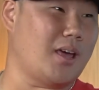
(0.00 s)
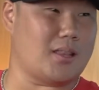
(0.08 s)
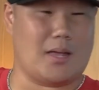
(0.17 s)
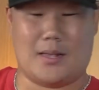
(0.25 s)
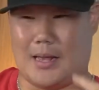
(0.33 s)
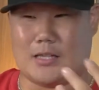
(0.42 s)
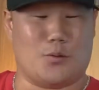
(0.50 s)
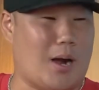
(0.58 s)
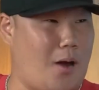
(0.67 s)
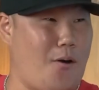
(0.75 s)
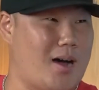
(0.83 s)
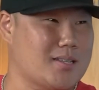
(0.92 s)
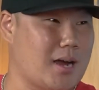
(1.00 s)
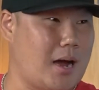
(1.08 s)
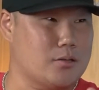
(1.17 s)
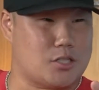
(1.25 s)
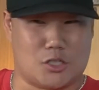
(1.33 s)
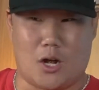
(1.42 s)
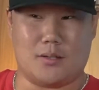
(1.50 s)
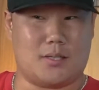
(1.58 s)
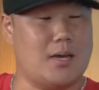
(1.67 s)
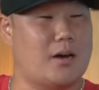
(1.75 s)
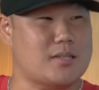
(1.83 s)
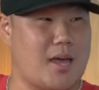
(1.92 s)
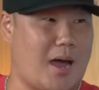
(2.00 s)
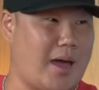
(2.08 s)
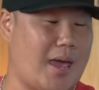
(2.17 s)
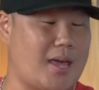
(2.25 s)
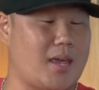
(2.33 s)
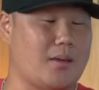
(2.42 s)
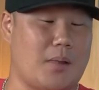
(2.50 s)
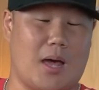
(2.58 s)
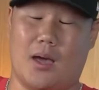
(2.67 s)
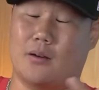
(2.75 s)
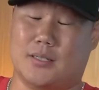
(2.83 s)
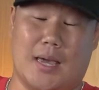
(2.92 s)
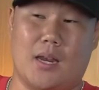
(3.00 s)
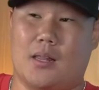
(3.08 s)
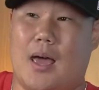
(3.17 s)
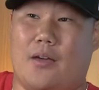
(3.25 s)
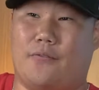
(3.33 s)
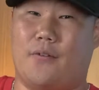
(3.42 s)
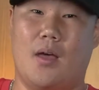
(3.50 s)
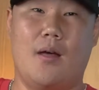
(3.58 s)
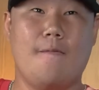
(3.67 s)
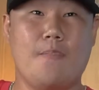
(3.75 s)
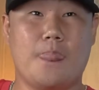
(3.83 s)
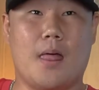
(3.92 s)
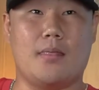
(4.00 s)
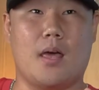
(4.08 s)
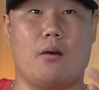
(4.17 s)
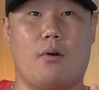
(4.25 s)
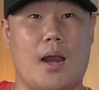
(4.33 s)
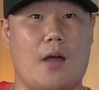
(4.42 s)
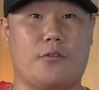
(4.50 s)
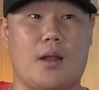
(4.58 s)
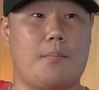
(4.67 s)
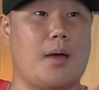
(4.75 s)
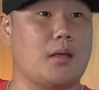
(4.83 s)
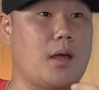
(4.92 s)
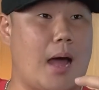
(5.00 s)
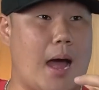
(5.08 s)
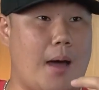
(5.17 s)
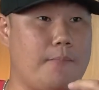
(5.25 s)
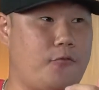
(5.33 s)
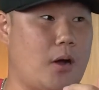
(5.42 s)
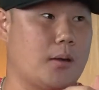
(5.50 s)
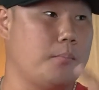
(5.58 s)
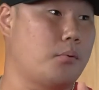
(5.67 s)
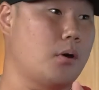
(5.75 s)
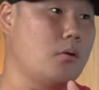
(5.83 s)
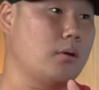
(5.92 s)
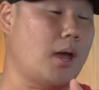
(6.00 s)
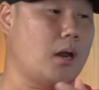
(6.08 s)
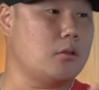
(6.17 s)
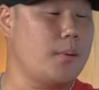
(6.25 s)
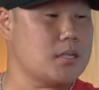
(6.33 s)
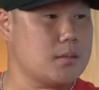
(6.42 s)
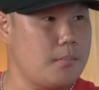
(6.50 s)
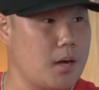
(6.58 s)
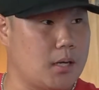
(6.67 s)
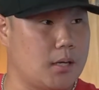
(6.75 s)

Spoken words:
Like that's what I was. Like I was salty. I was hating life. And then right after that, I'm like, I'm fucking broke. I need to make some money.